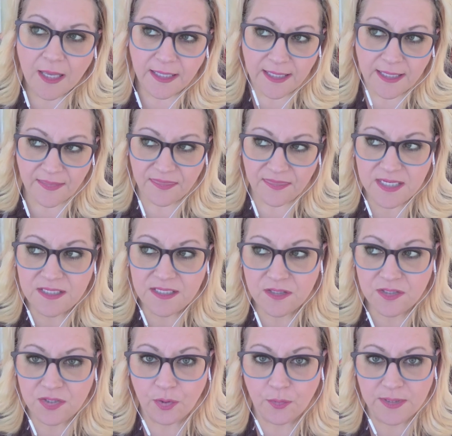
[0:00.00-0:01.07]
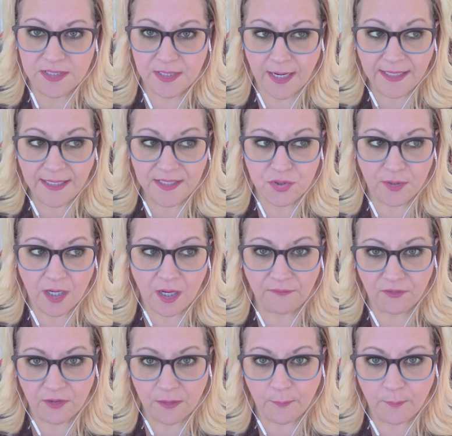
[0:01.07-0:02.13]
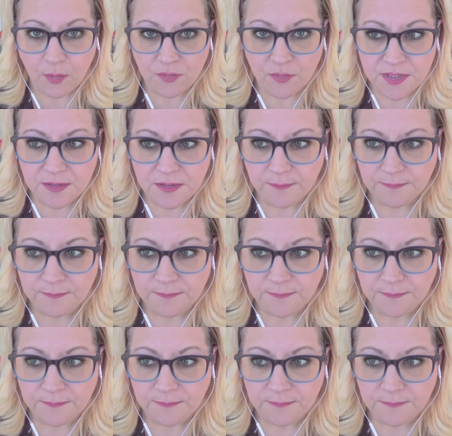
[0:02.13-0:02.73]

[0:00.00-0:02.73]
Yet these are the stories that I enjoy covering the most.